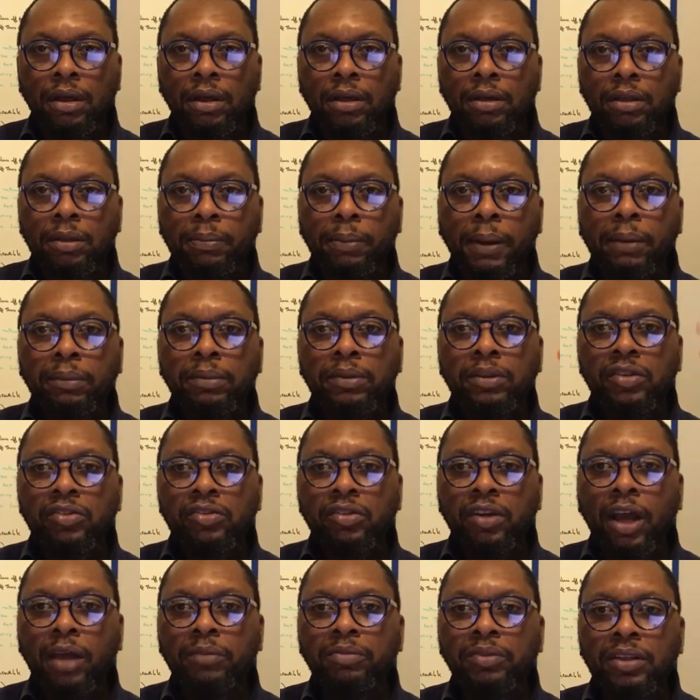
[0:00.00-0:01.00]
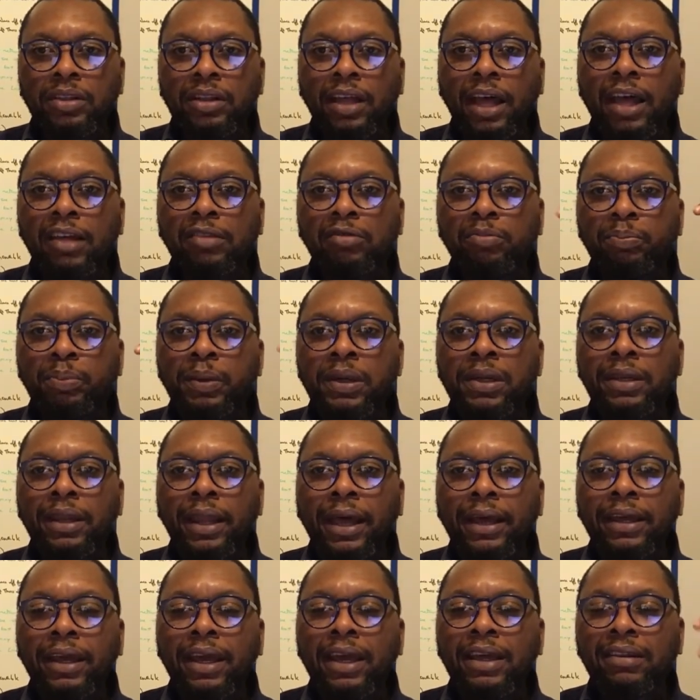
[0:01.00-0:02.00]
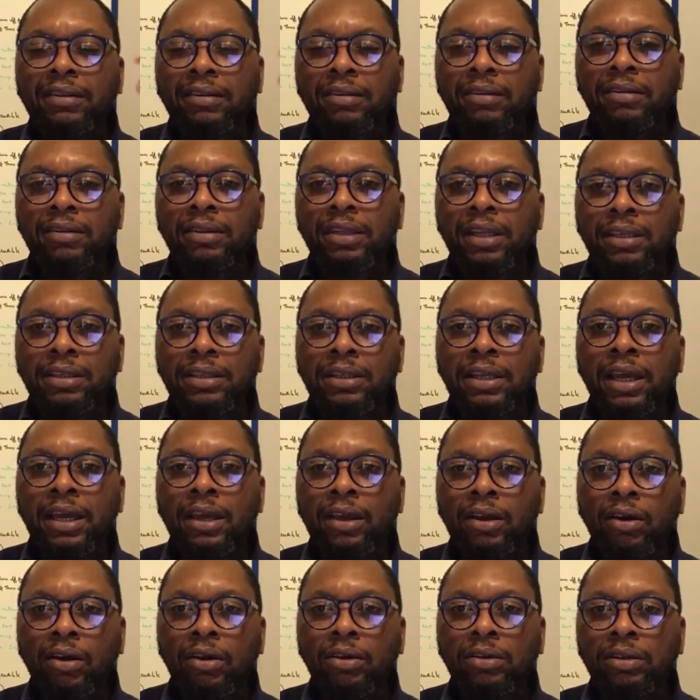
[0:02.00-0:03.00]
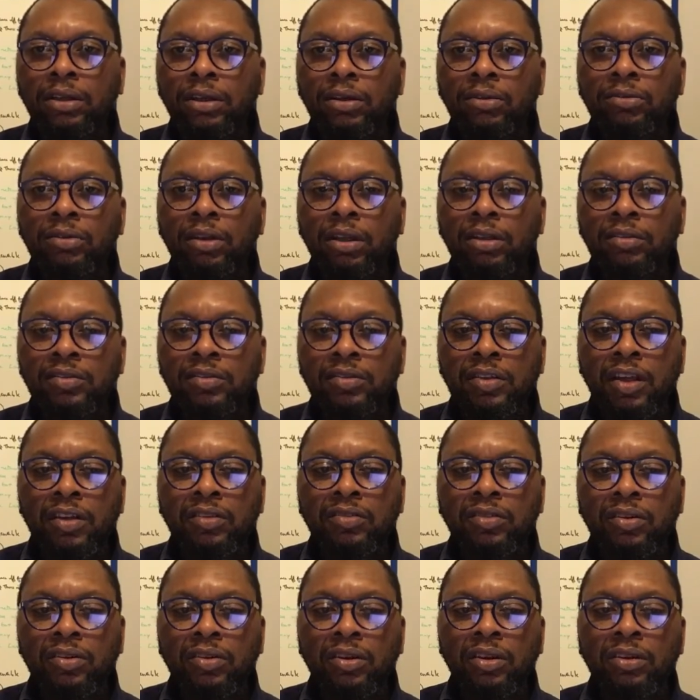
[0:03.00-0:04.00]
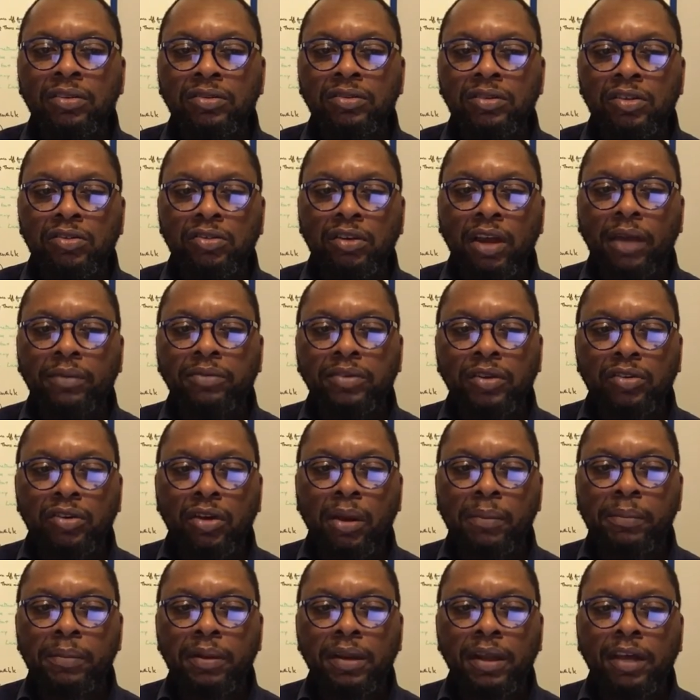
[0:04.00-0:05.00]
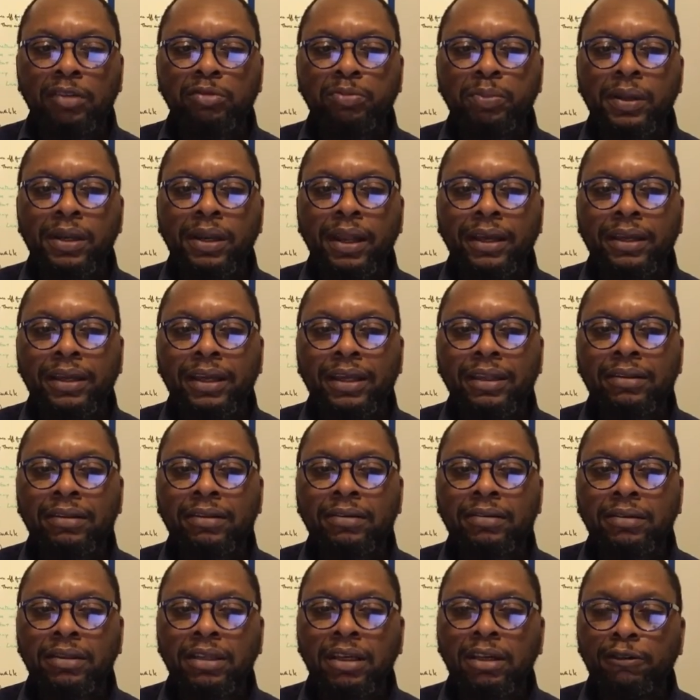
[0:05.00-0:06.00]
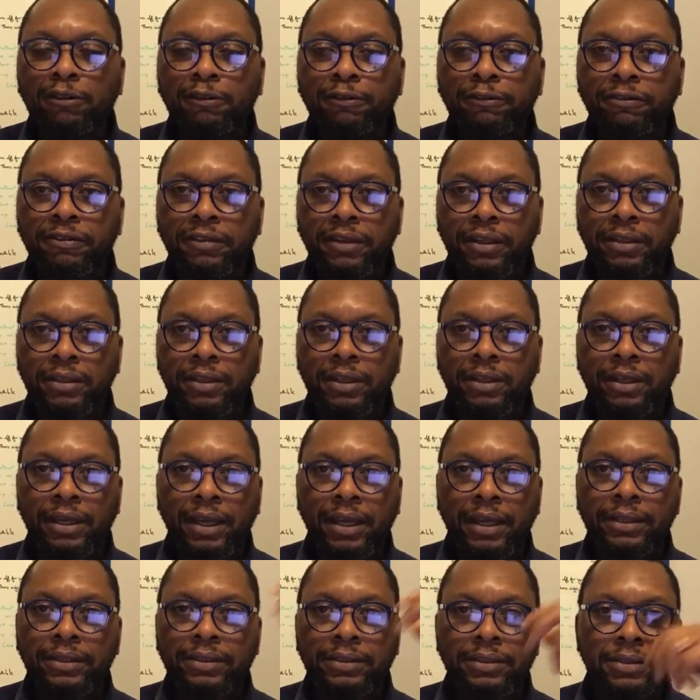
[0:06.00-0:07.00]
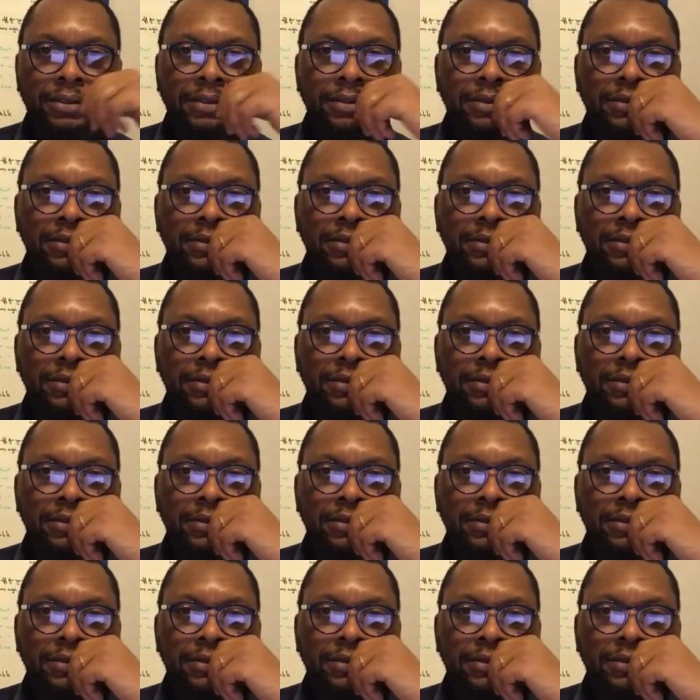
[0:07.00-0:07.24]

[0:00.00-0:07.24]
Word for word: the bible describes it as being like a, the day it says it describes his coming as being like a thief in the night